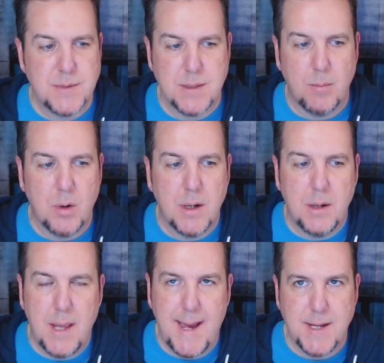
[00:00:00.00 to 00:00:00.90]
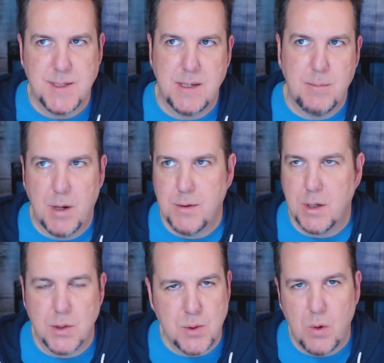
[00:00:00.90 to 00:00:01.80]
someone has him under
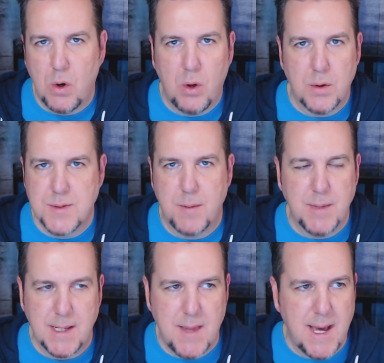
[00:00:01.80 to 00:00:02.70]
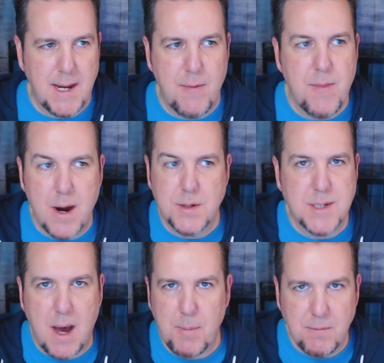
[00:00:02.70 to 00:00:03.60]
control or something like that, and they're
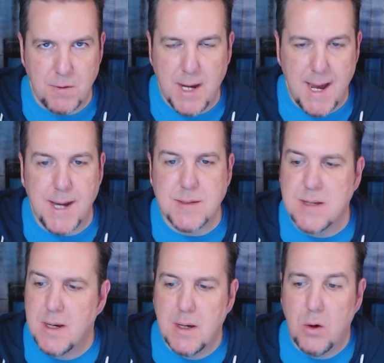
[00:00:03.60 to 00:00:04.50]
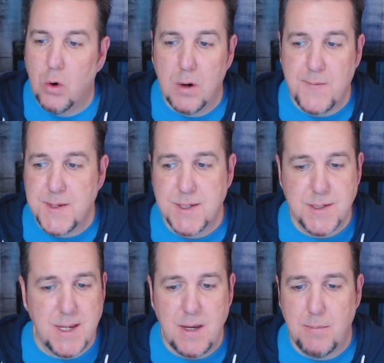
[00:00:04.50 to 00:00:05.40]
stopping for gas, or if this
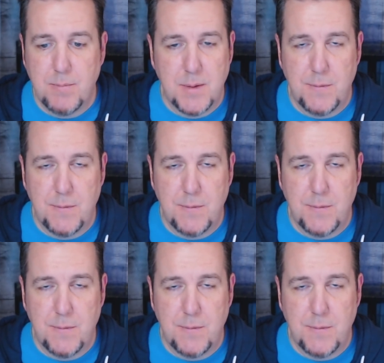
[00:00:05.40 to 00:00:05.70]
is him.